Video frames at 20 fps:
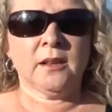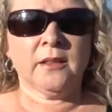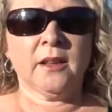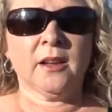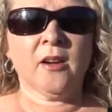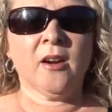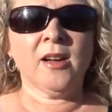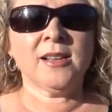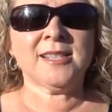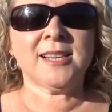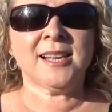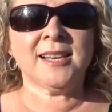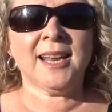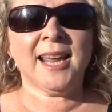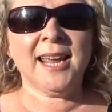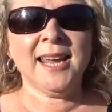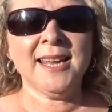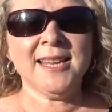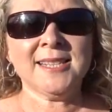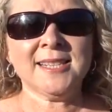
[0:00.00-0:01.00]
The guides can
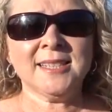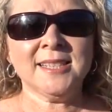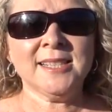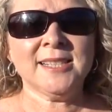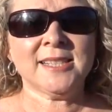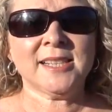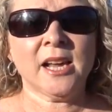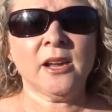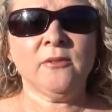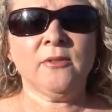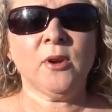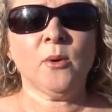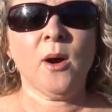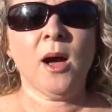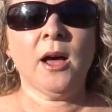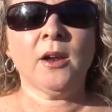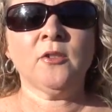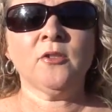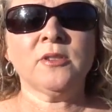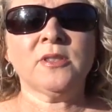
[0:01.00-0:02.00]
easily save you
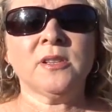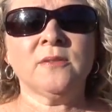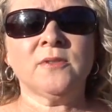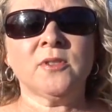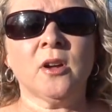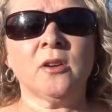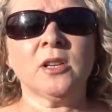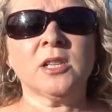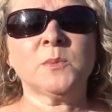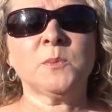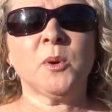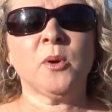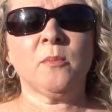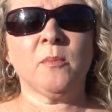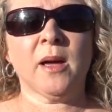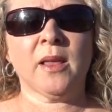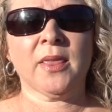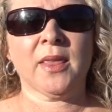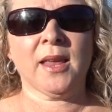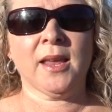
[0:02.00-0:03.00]
hundreds of dollars per
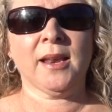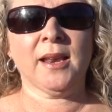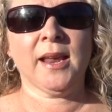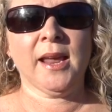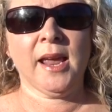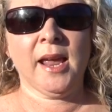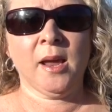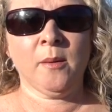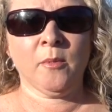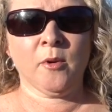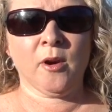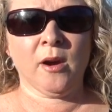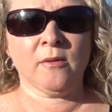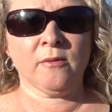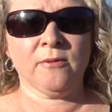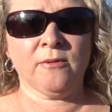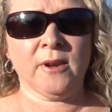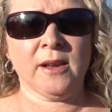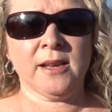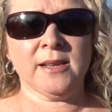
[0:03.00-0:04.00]
month in
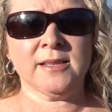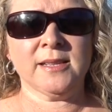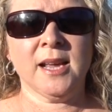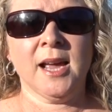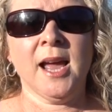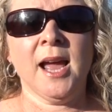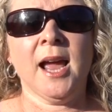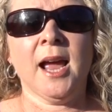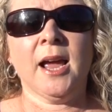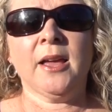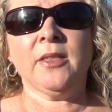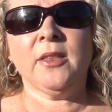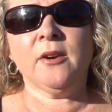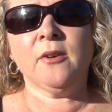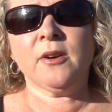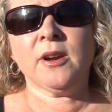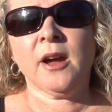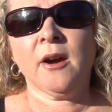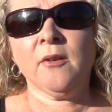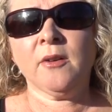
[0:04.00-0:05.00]
campground fees, and
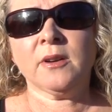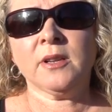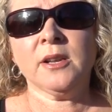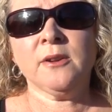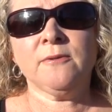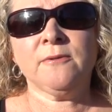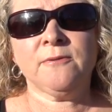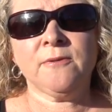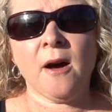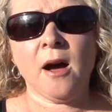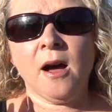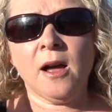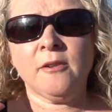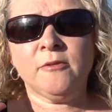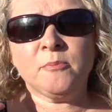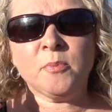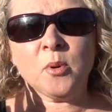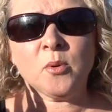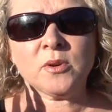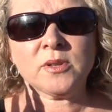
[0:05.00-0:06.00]
there are currently
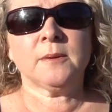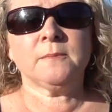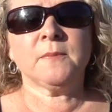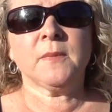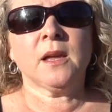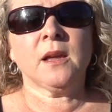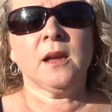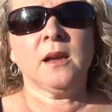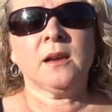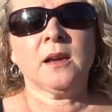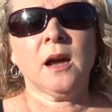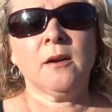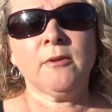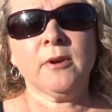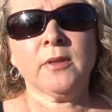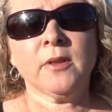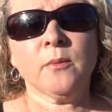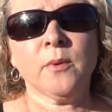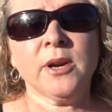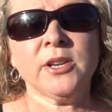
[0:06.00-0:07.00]
five books
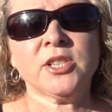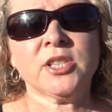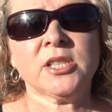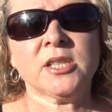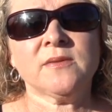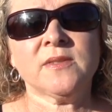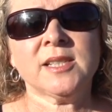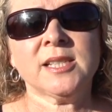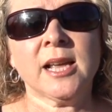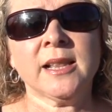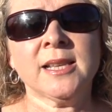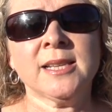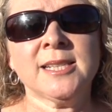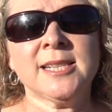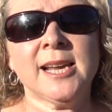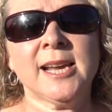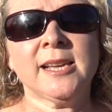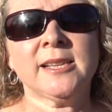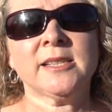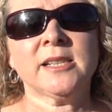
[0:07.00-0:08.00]
covering the regions of southern
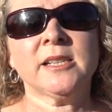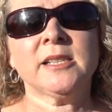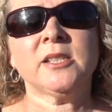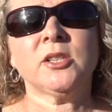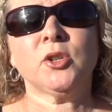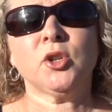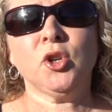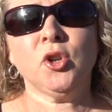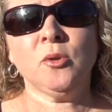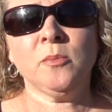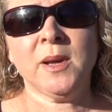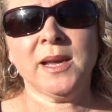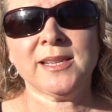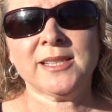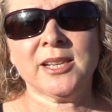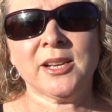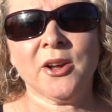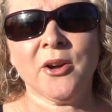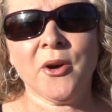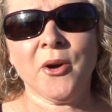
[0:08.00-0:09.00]
Texas, New
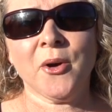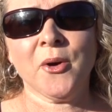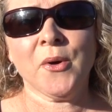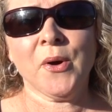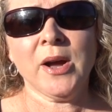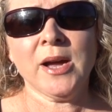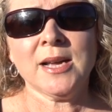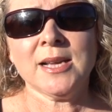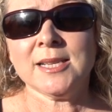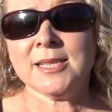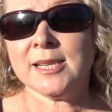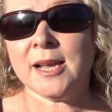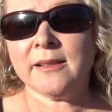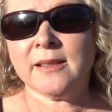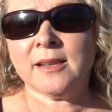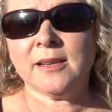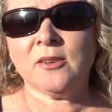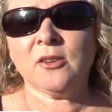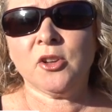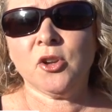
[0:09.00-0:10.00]
Mexico,
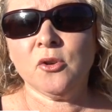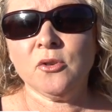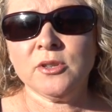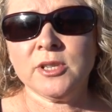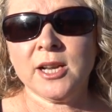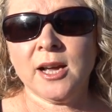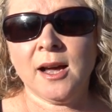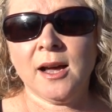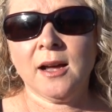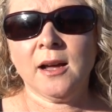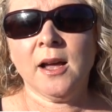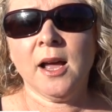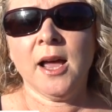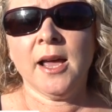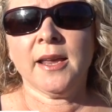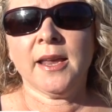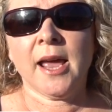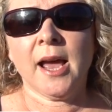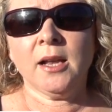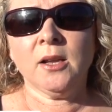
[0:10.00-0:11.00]
southern Utah,
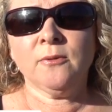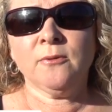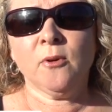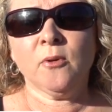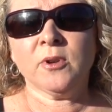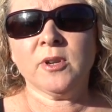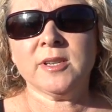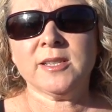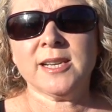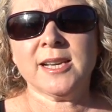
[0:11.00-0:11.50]
California